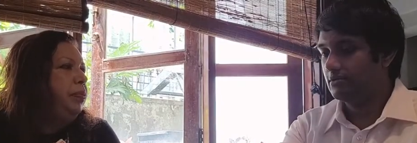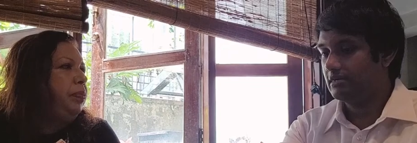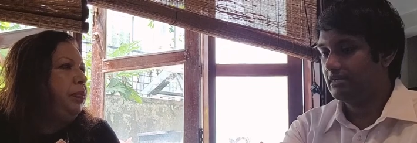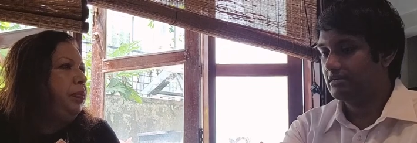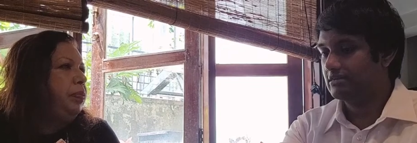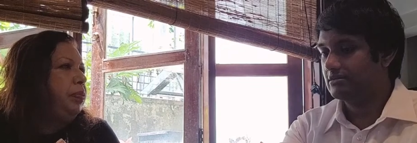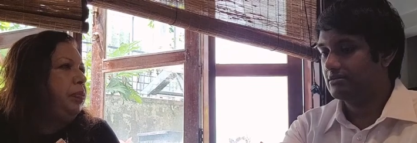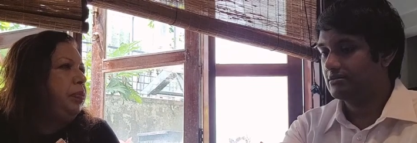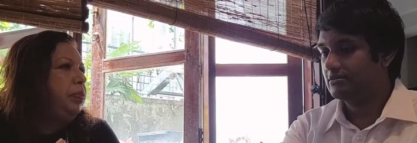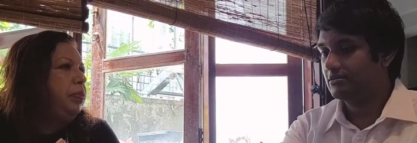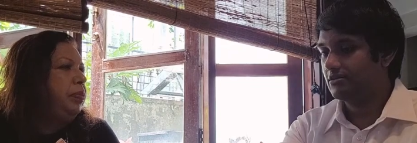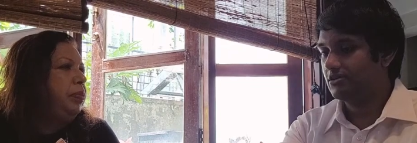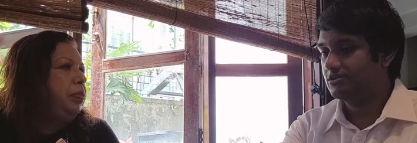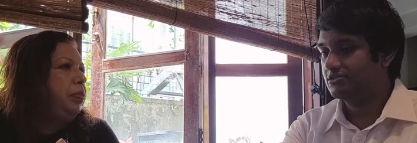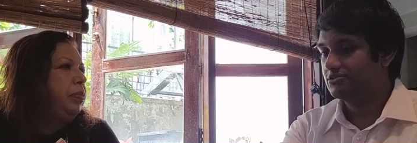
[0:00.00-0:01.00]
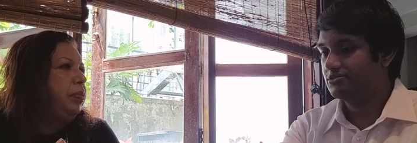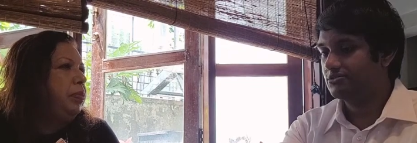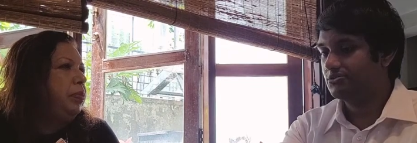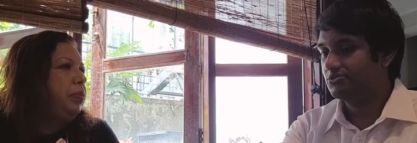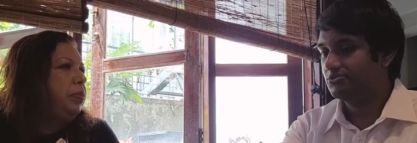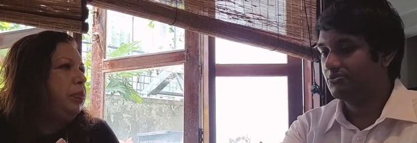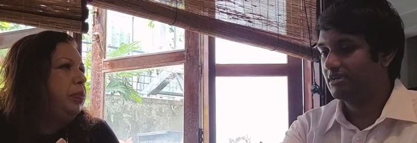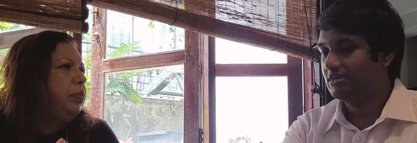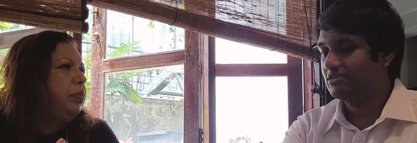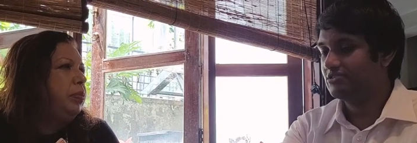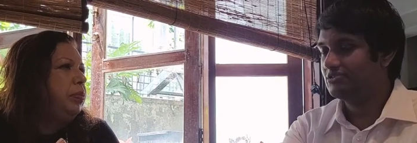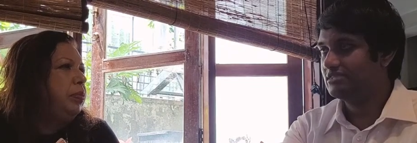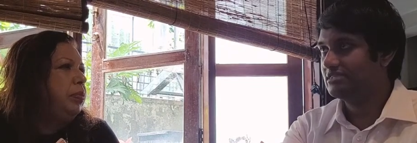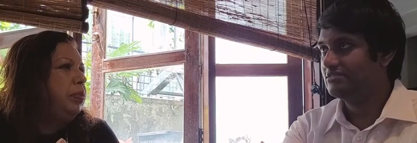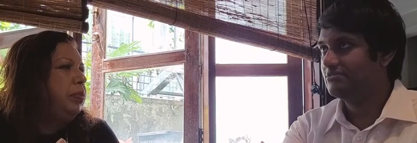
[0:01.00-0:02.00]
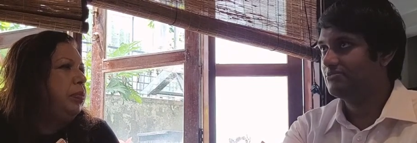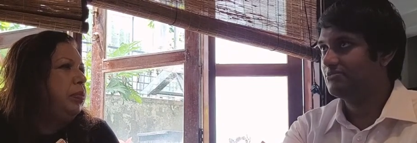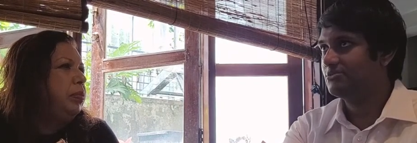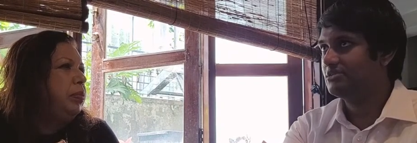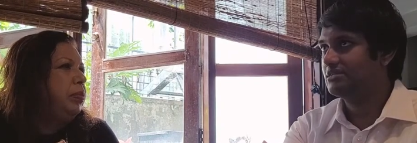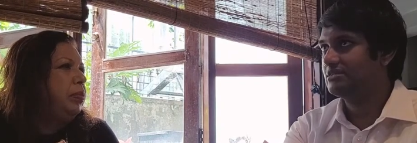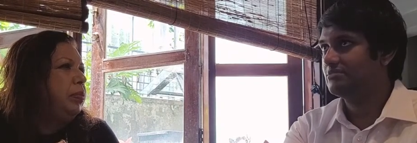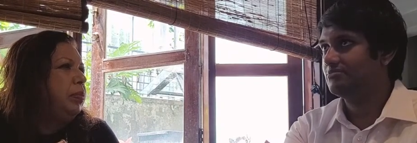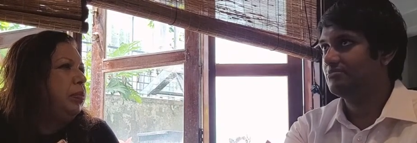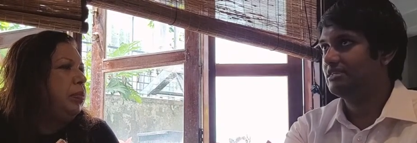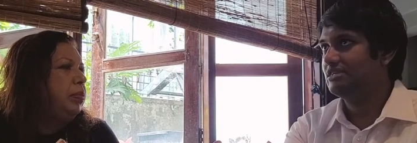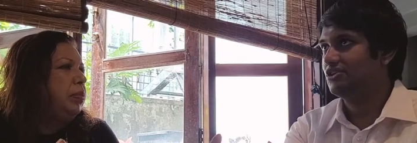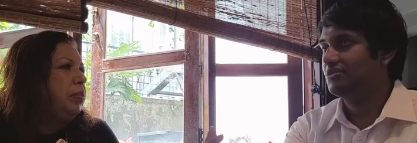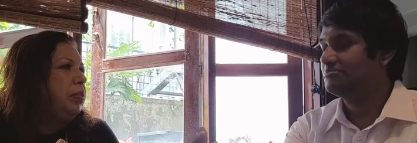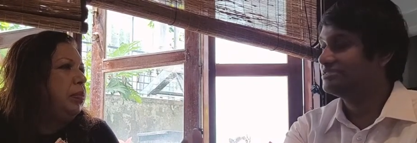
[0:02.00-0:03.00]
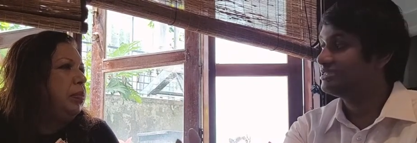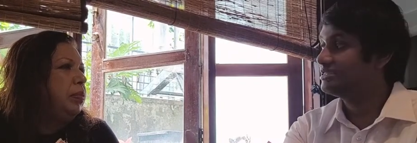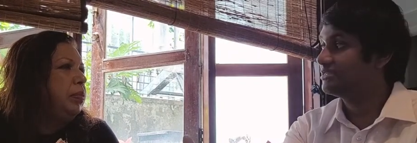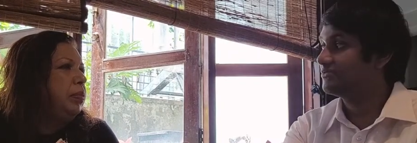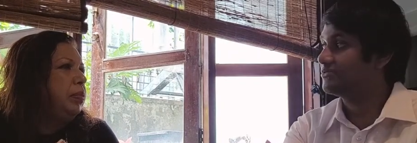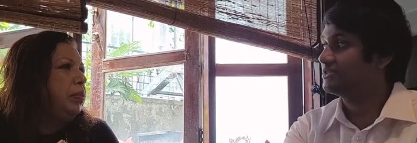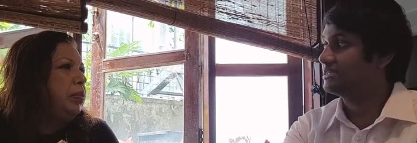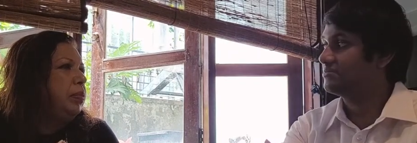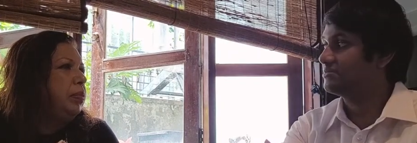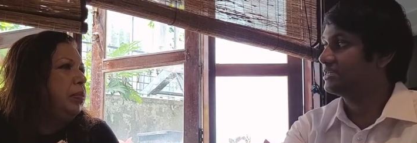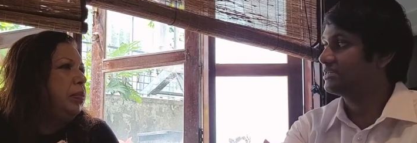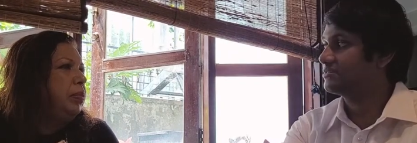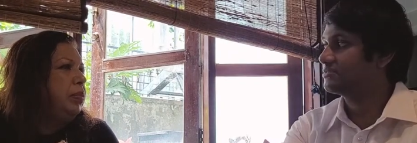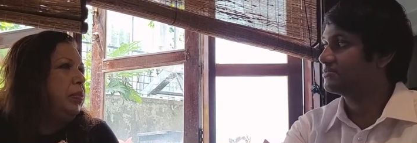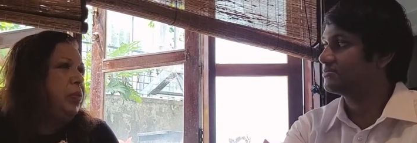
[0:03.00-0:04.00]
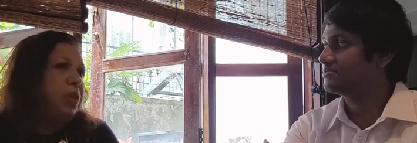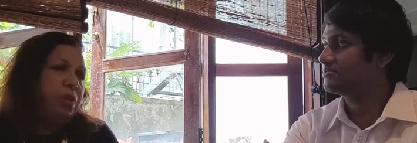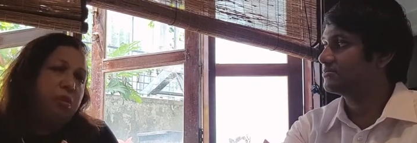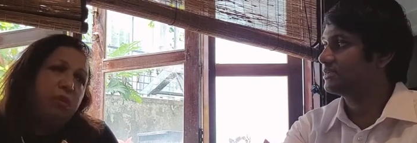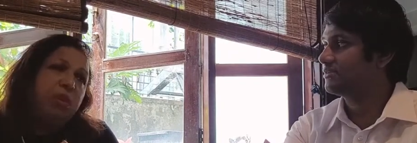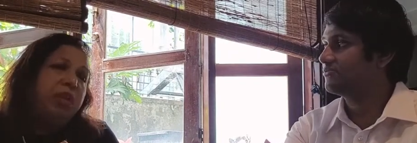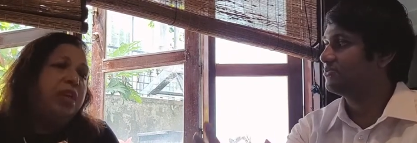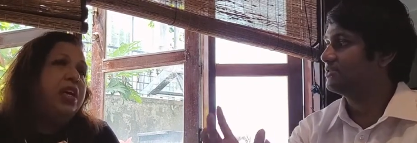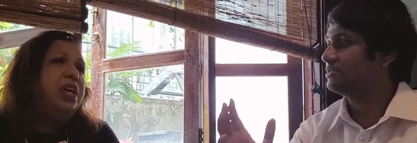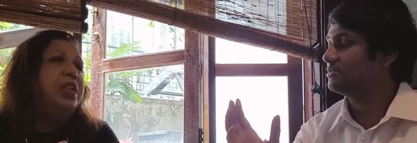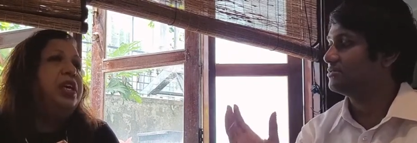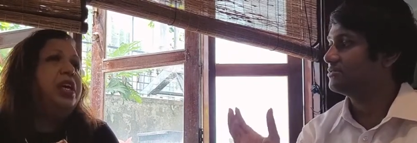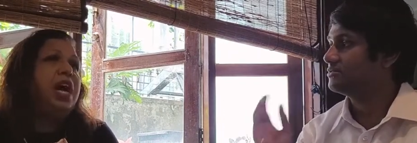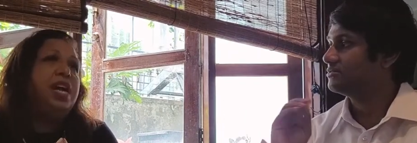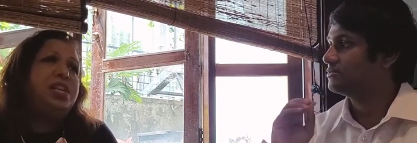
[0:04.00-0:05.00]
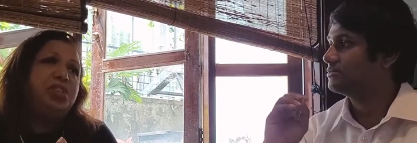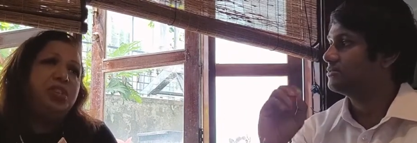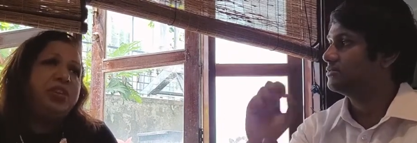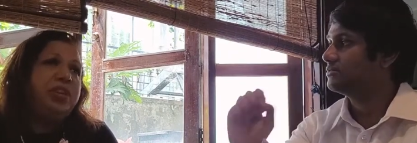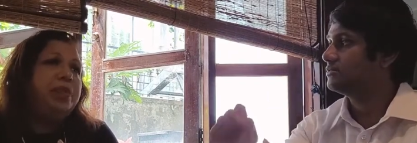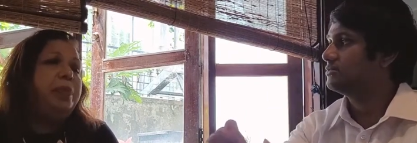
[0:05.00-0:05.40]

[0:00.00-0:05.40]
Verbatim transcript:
Speaker 1: Like, also, what do you think would be an obstacle for them? Like
Speaker 2: that the, the cultural